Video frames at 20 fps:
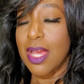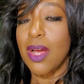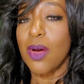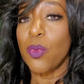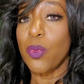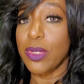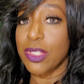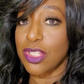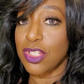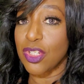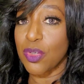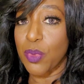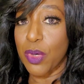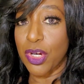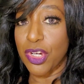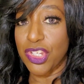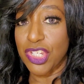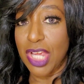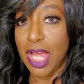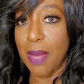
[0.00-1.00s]
went to the
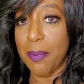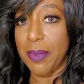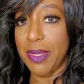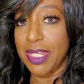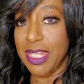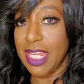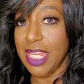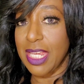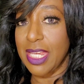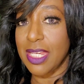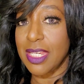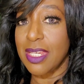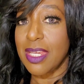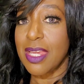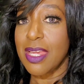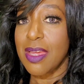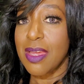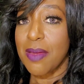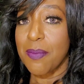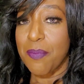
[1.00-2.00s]
workshop, and they
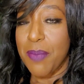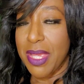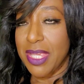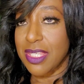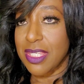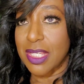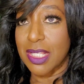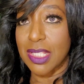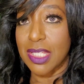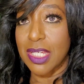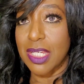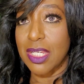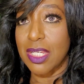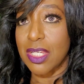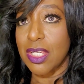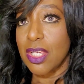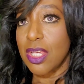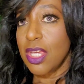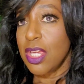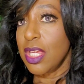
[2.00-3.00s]

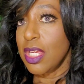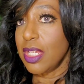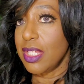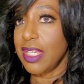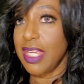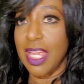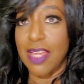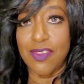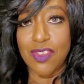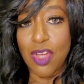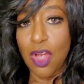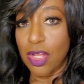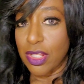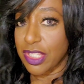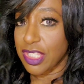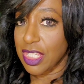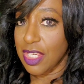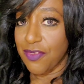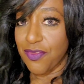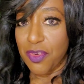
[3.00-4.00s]
basically gave you all
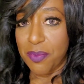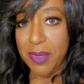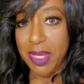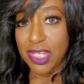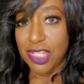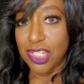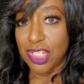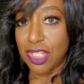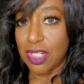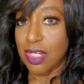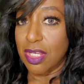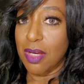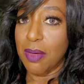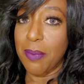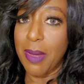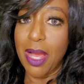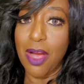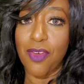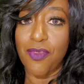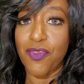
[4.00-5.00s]
this information
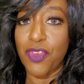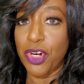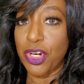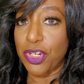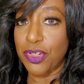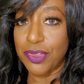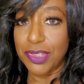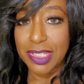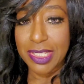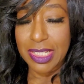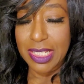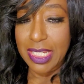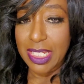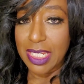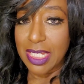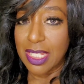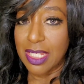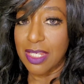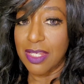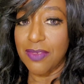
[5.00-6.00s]
about vertical
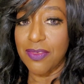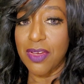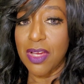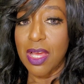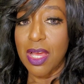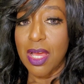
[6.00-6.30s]
sleeve,